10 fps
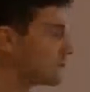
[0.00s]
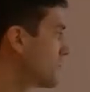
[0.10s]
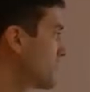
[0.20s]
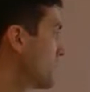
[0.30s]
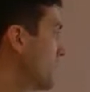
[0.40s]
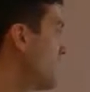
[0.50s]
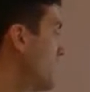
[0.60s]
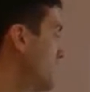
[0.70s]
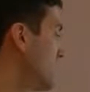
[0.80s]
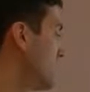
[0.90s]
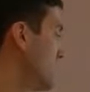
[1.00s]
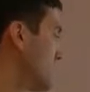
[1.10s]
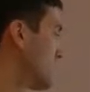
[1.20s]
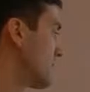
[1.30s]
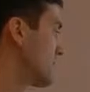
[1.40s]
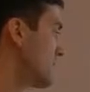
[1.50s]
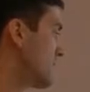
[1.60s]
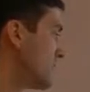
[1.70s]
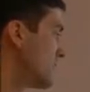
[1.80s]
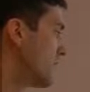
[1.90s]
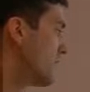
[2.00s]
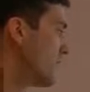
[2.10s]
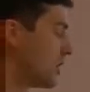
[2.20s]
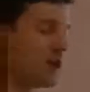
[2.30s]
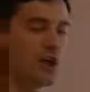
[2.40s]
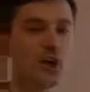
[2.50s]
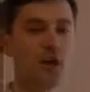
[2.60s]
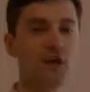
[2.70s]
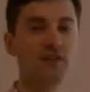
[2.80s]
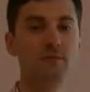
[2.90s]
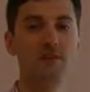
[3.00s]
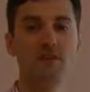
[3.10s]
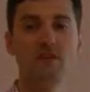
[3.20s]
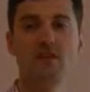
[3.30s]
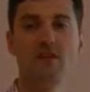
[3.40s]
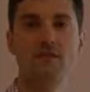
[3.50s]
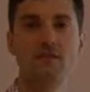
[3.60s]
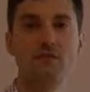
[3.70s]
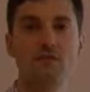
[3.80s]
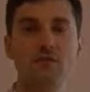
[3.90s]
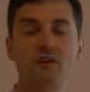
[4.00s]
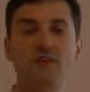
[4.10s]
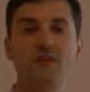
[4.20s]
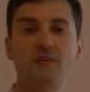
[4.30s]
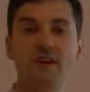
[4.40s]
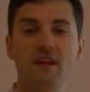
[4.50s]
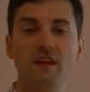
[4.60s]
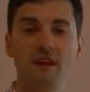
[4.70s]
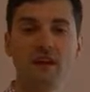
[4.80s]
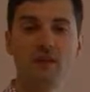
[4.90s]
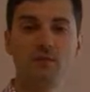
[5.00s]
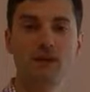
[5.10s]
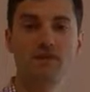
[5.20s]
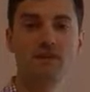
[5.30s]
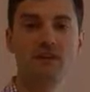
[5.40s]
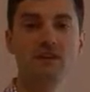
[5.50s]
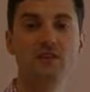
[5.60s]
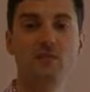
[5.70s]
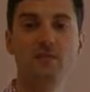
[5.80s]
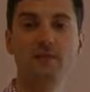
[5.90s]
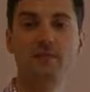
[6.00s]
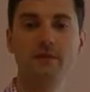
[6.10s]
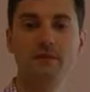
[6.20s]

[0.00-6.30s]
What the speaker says: What we've done is a simulation of the 2003 heat wave in Europe